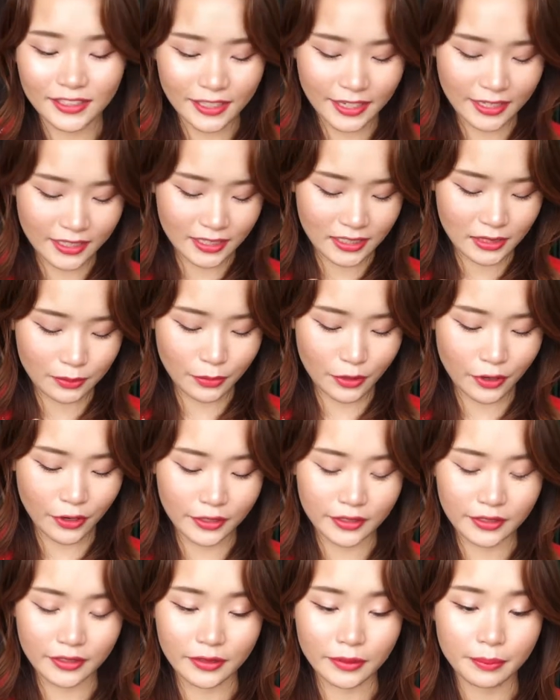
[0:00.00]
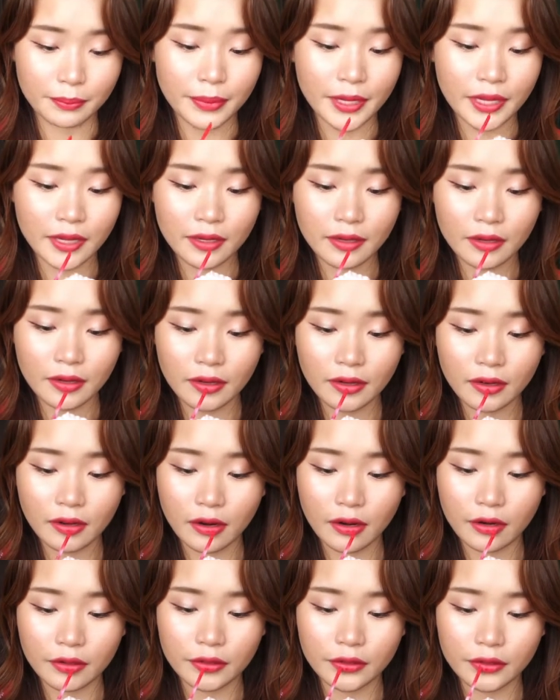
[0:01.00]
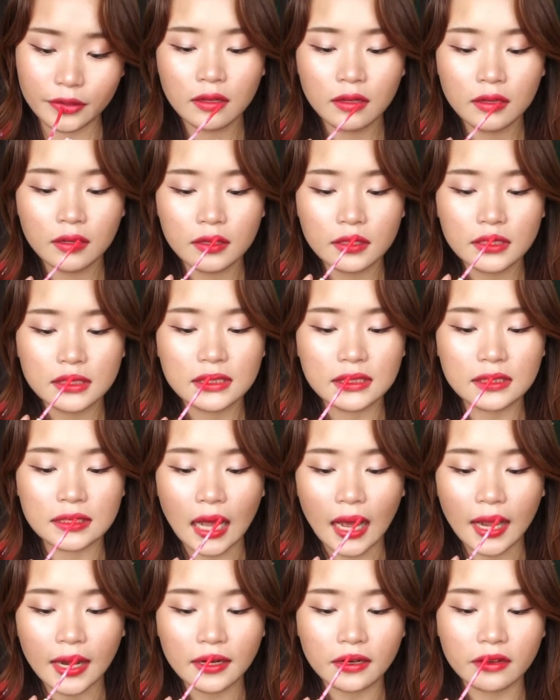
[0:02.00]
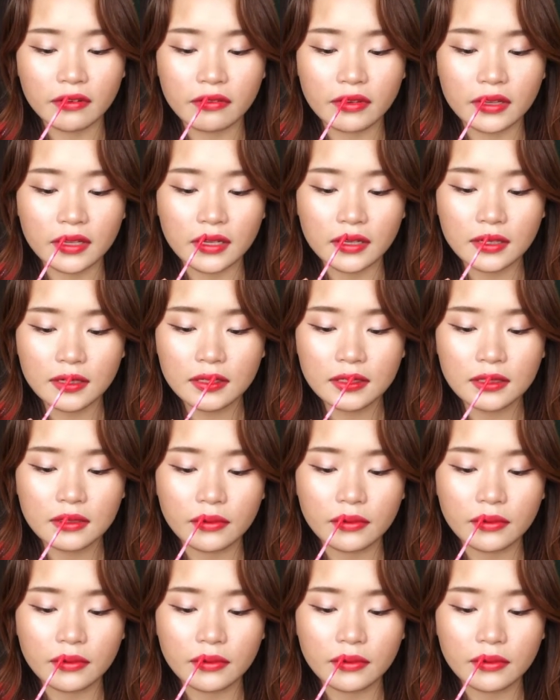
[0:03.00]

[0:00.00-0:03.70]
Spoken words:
and it's more on the pinker coral side of things